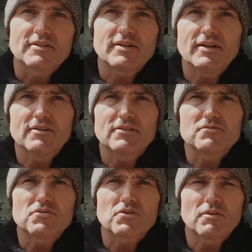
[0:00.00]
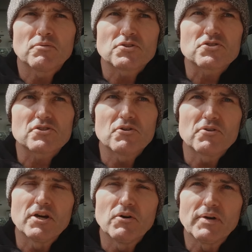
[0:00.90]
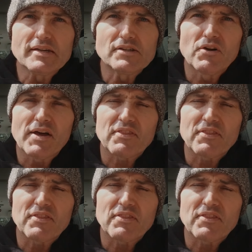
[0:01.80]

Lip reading: It was slow going, you know.